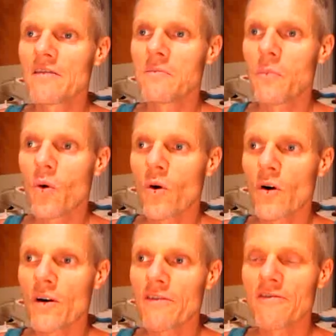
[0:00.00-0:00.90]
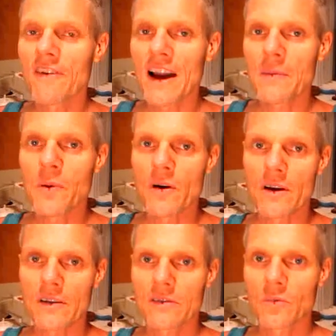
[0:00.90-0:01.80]
of more
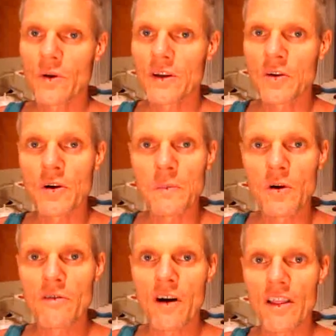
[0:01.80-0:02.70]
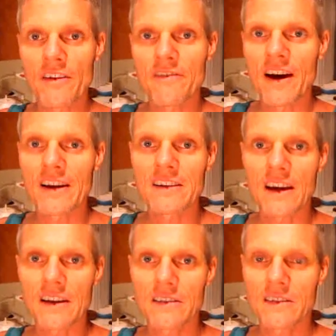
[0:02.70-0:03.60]
fibrous when you remove all the
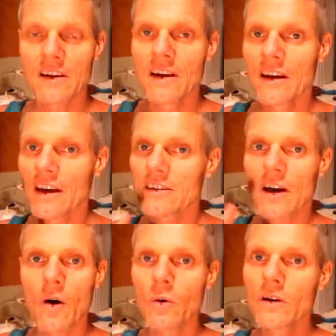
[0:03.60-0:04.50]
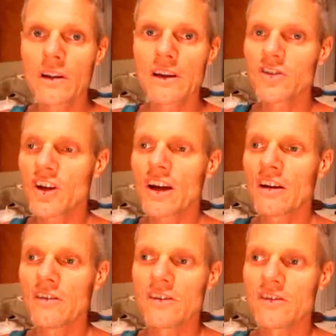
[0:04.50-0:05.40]
phytates. It totally
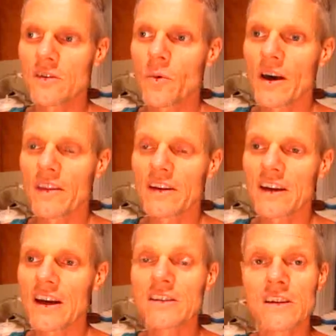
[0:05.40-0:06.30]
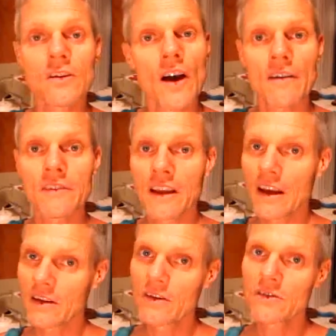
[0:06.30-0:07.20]
changes the way they taste, and you have to
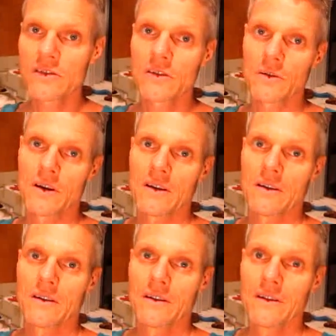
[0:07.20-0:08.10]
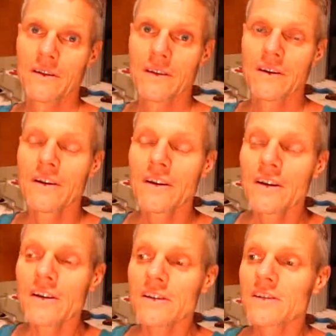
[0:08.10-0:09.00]
get used to it.
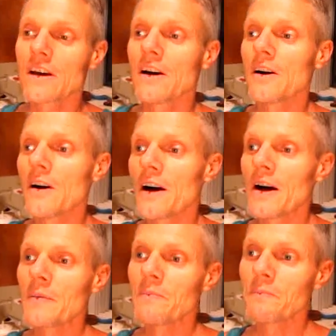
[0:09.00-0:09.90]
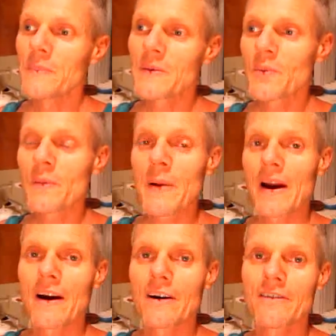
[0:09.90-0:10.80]
So um, be
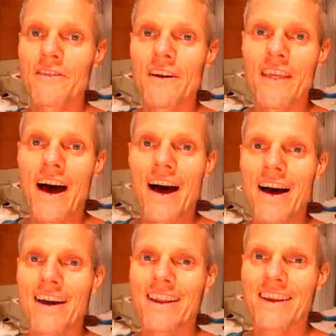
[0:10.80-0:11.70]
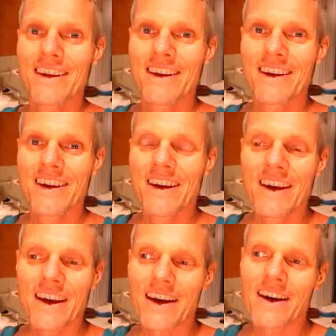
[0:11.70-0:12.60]
prepared for that.
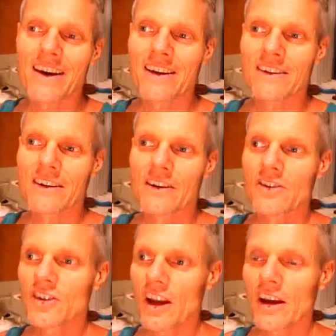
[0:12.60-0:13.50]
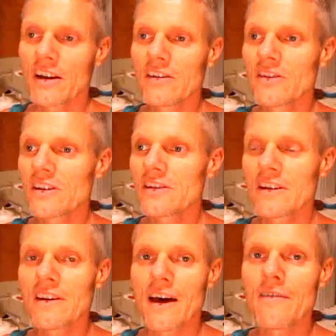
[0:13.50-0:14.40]
And you know, change is
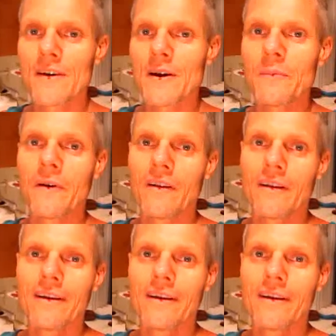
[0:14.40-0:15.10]
inevitable.